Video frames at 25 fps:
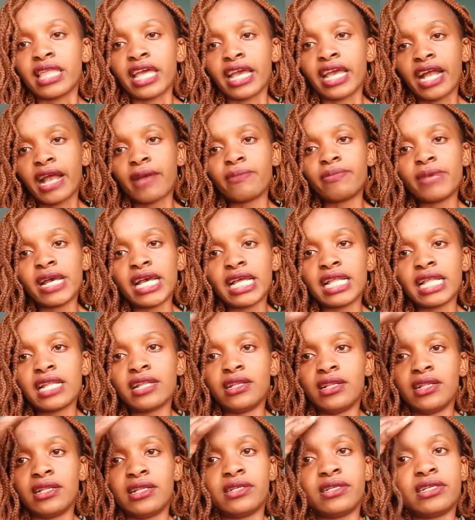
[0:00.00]
the
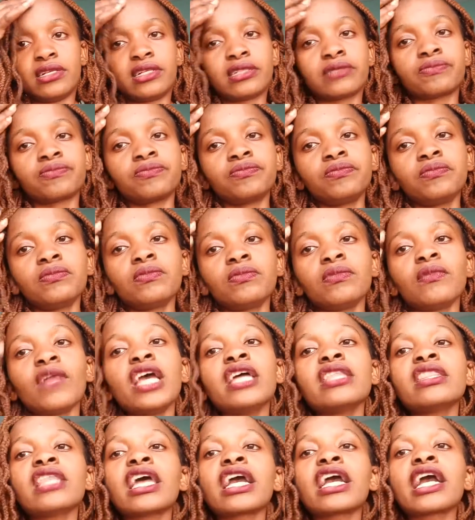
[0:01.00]
bell
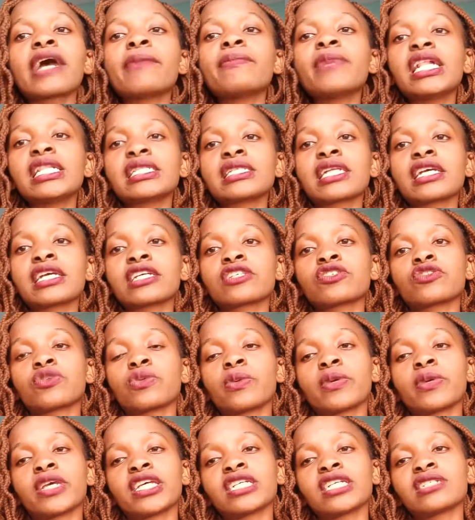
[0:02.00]

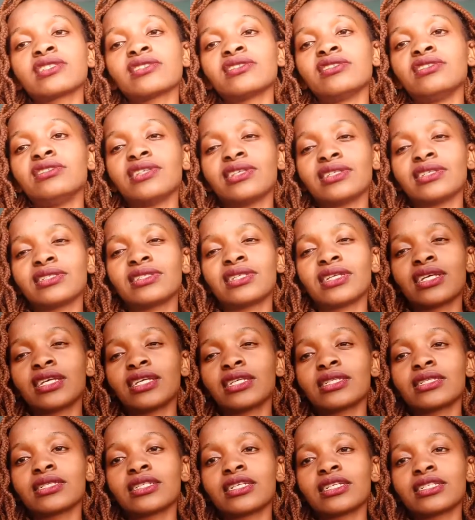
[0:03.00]
next to it, just
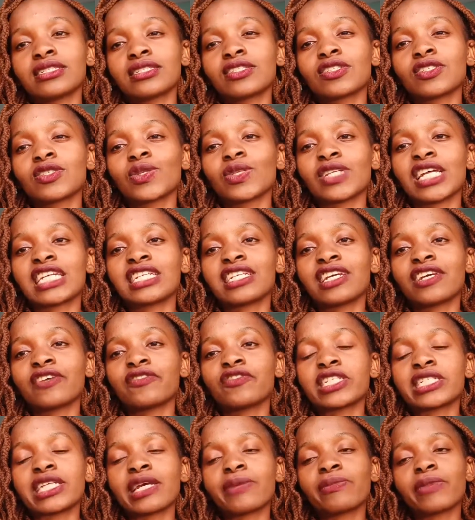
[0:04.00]
hit it so that
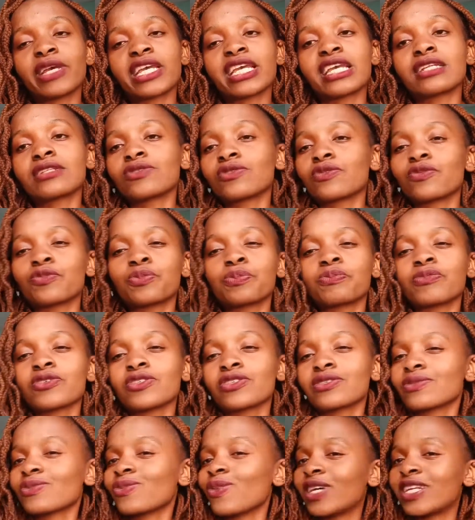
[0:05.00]
every time I get to
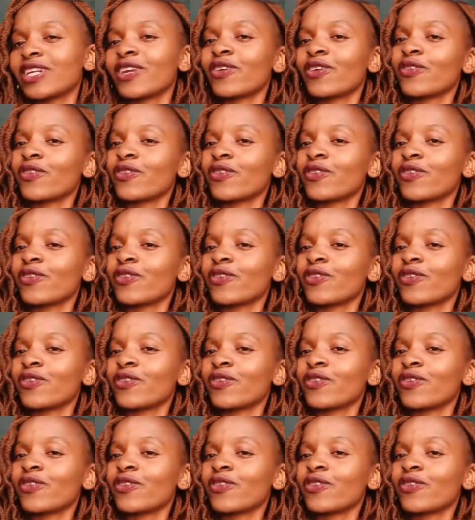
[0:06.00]
post